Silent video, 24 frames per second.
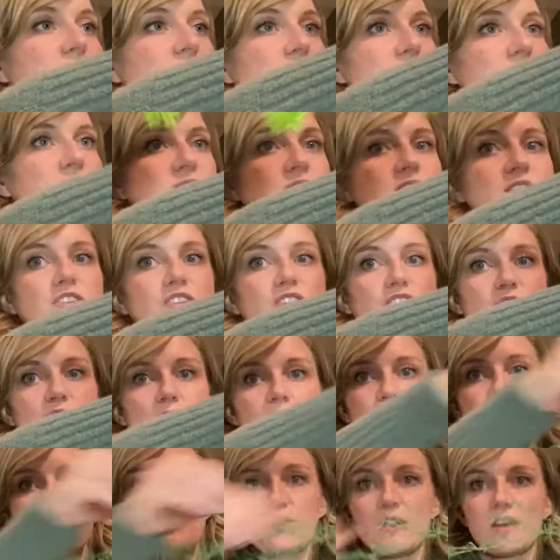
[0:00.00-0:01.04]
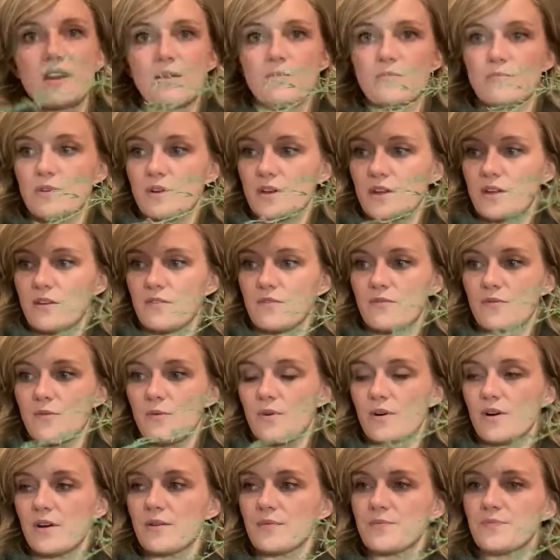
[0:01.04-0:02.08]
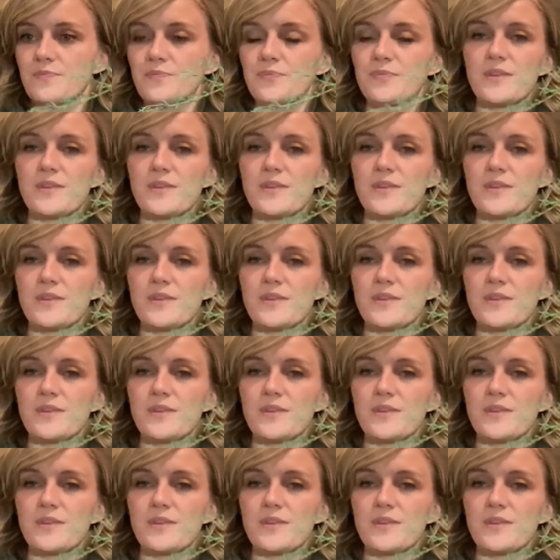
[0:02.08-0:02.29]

get the shape that I'm looking for.